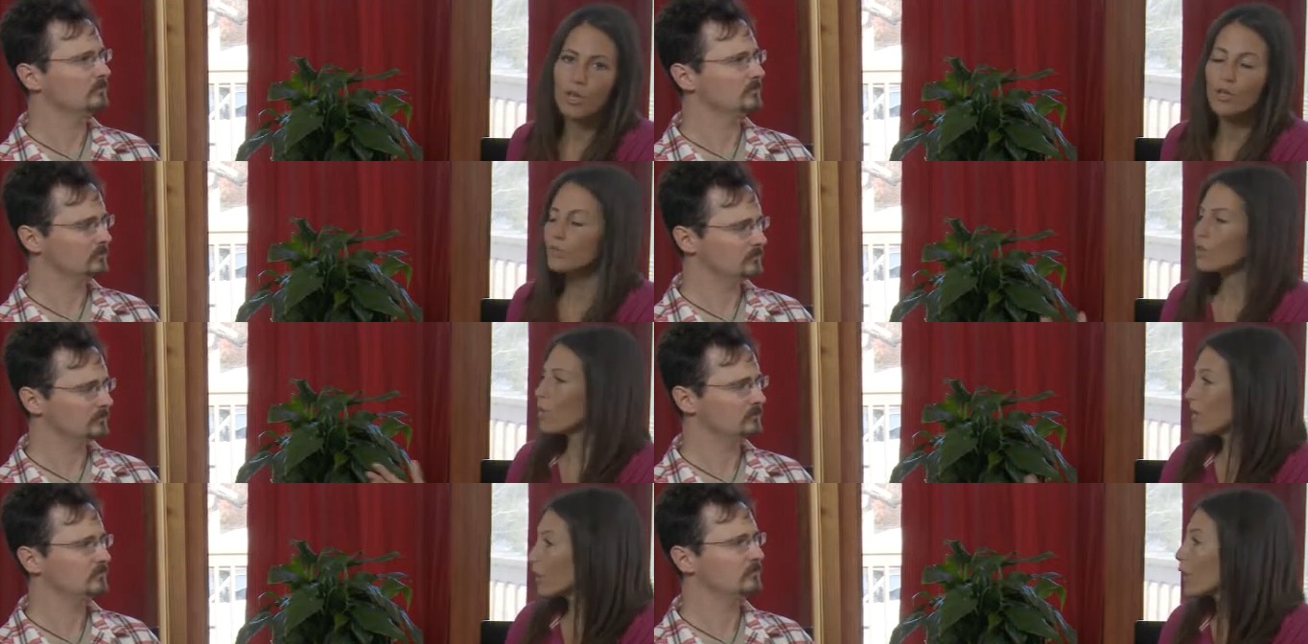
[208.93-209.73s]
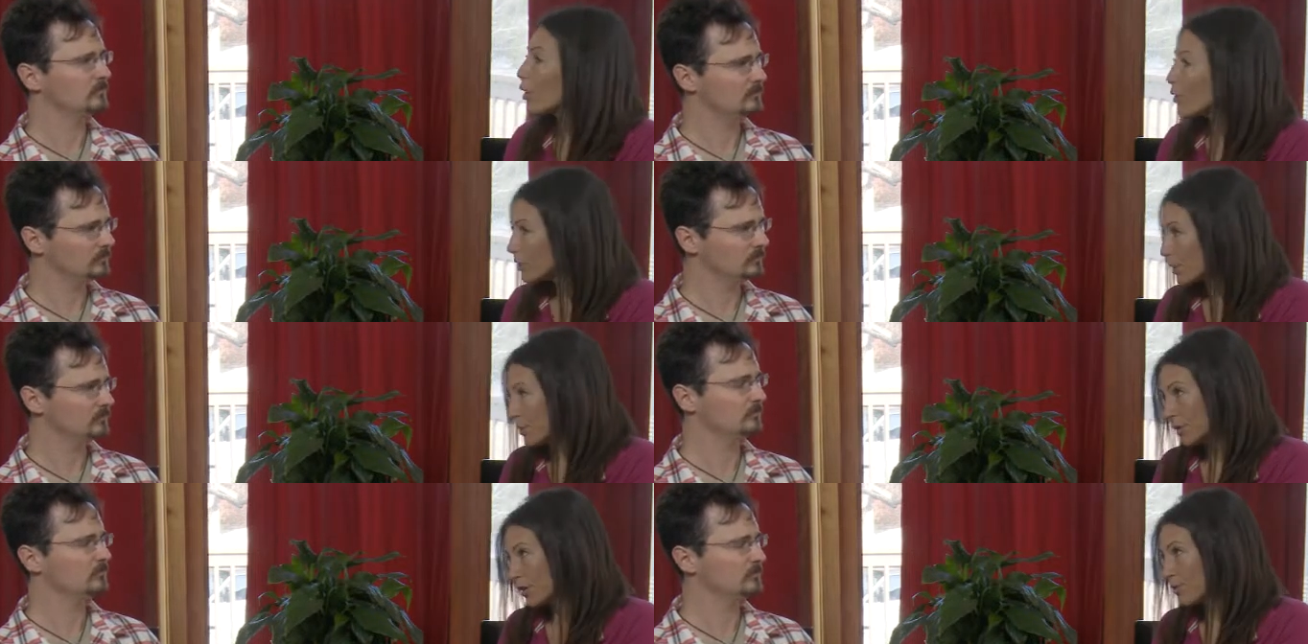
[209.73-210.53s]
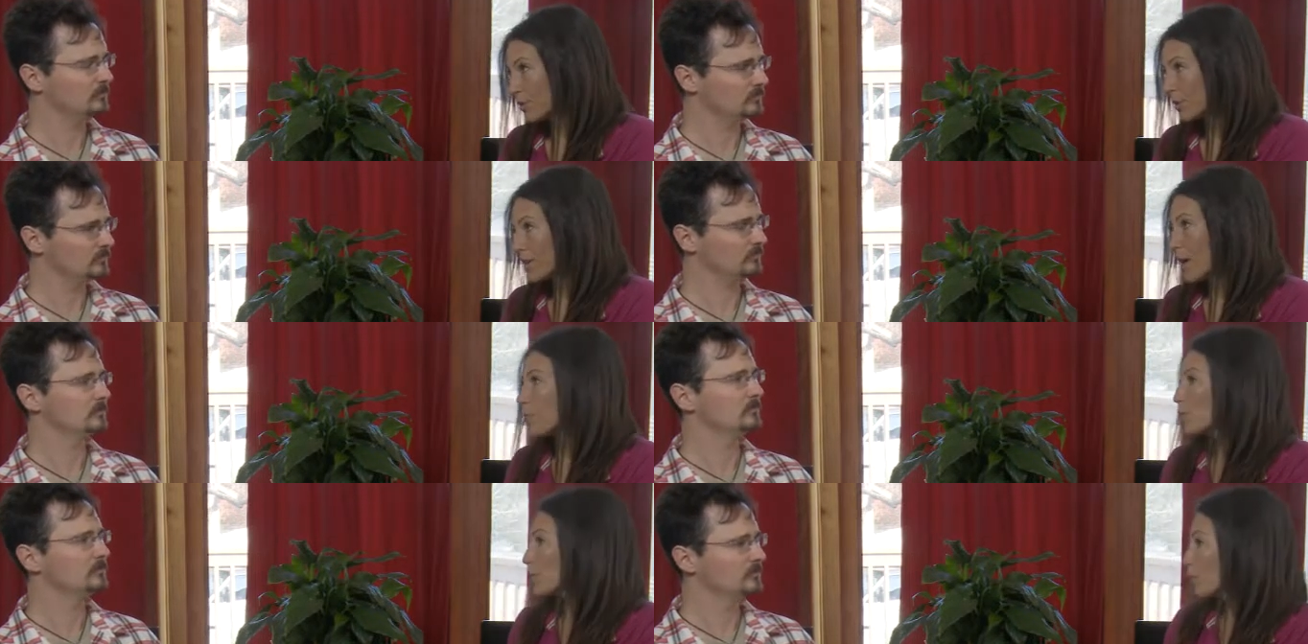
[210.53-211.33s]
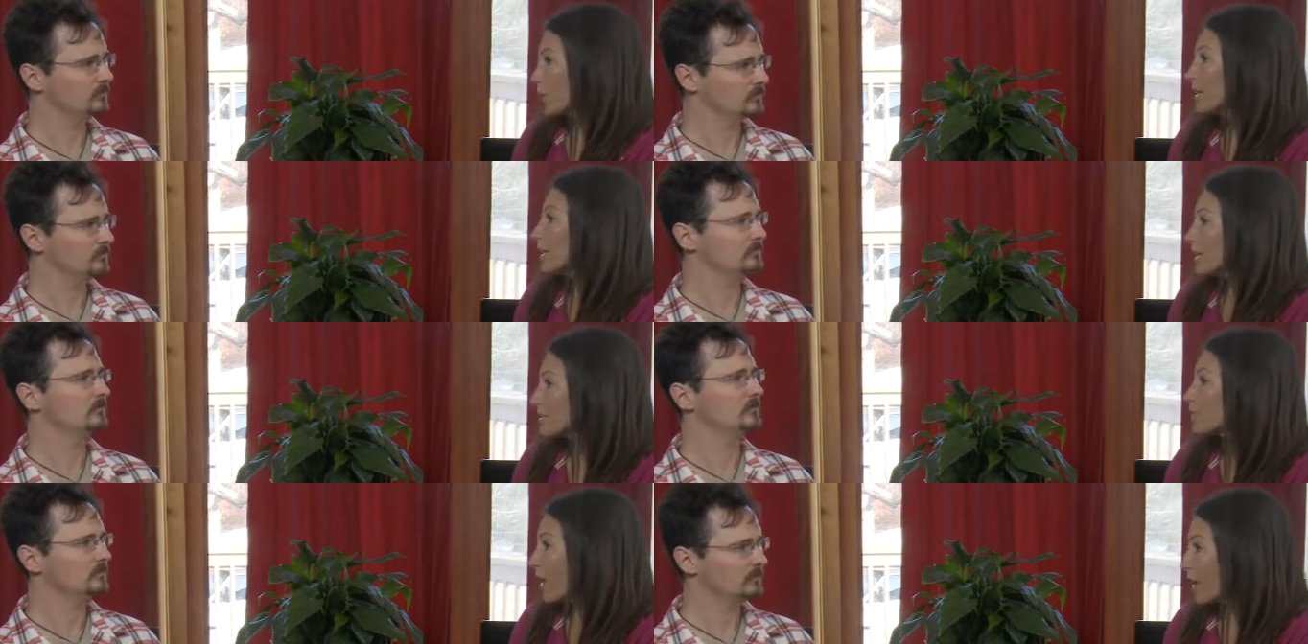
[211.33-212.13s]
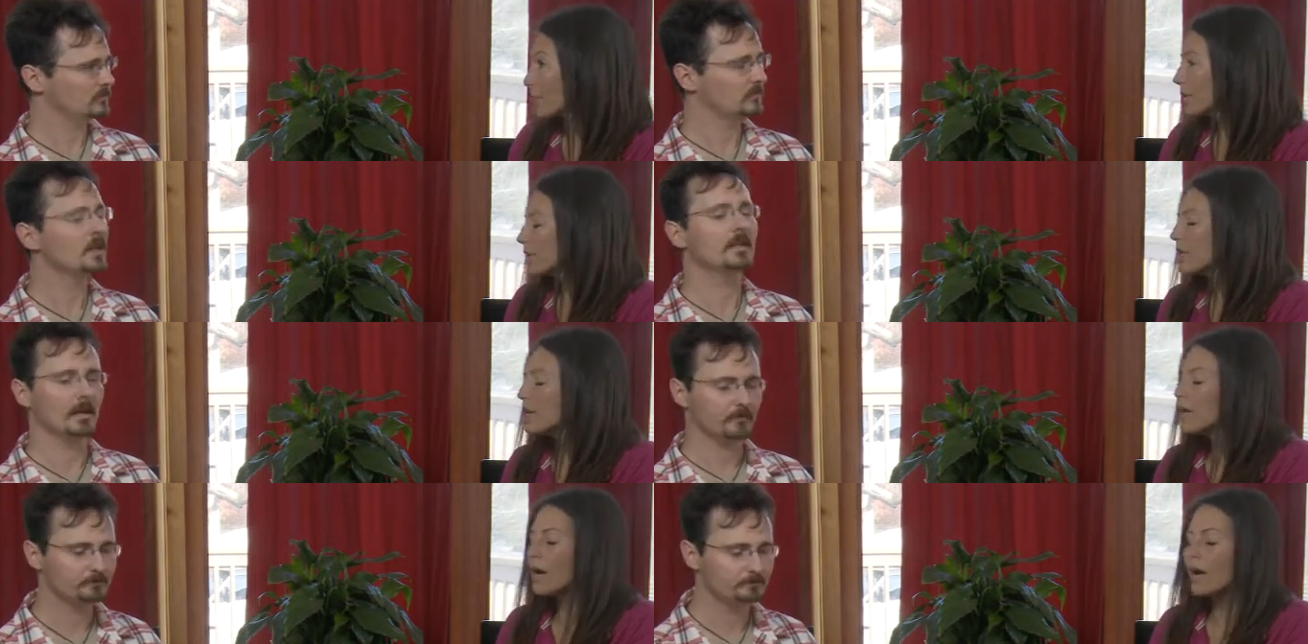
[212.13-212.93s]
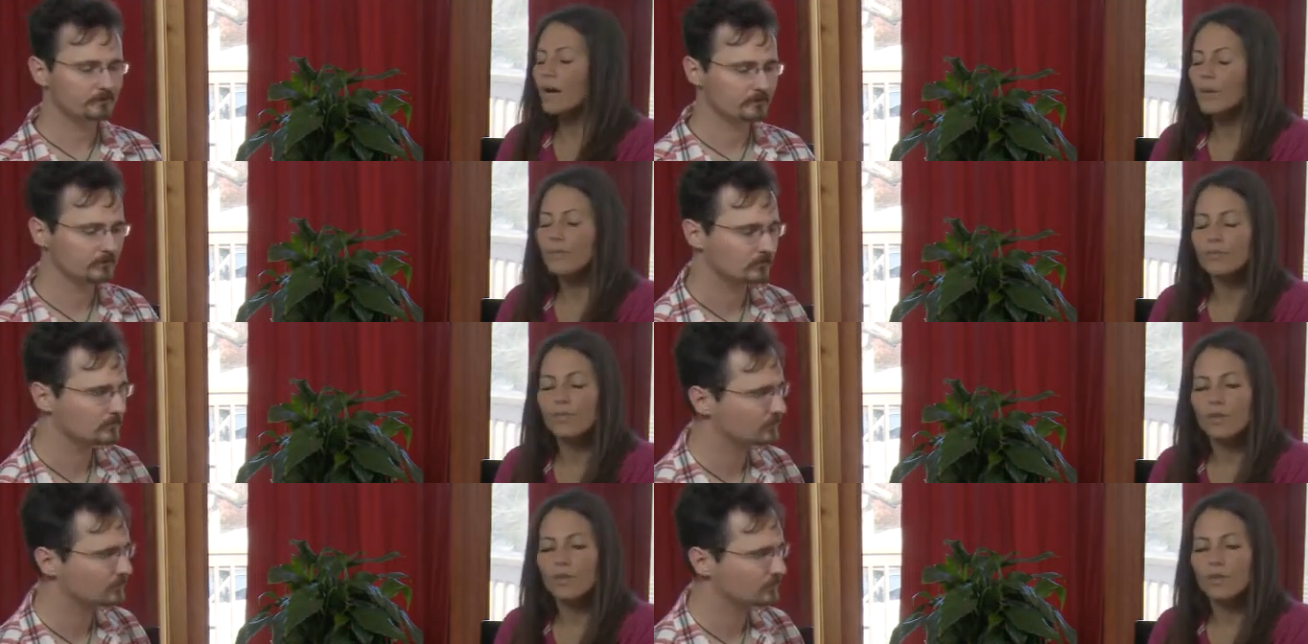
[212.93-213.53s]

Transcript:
Speaker 1: Mm-hmm. So in our own community, for example, with Wee's family, yeah. um,